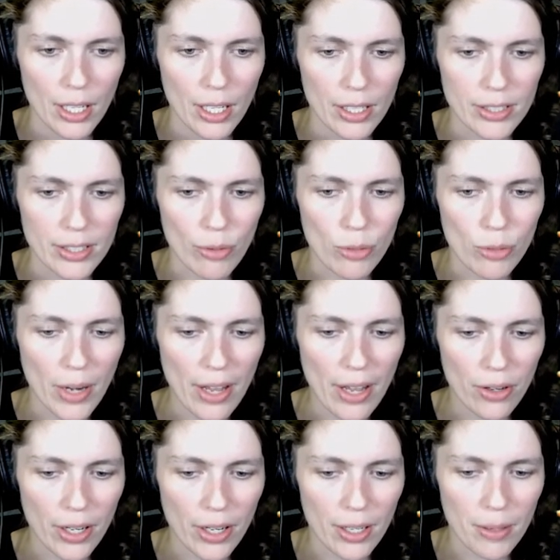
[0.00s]
Because I would
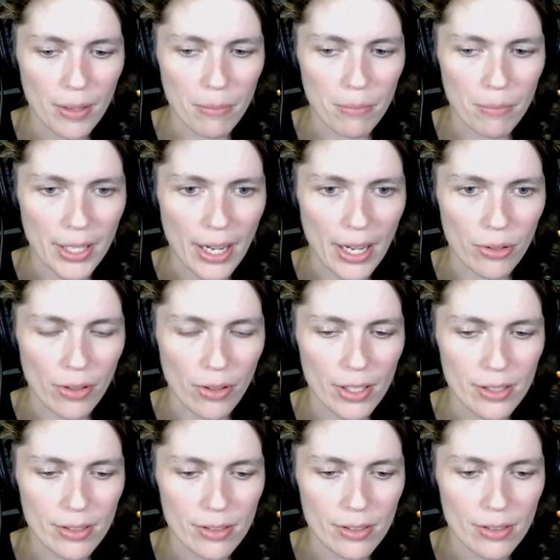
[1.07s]
rather him counter
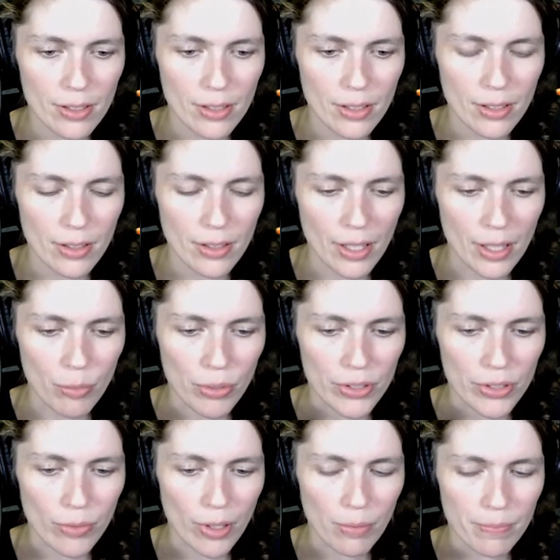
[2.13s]
this than the
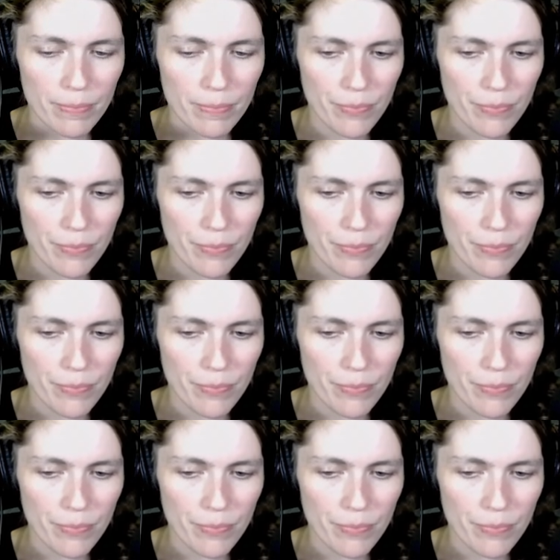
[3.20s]
Prison Realm,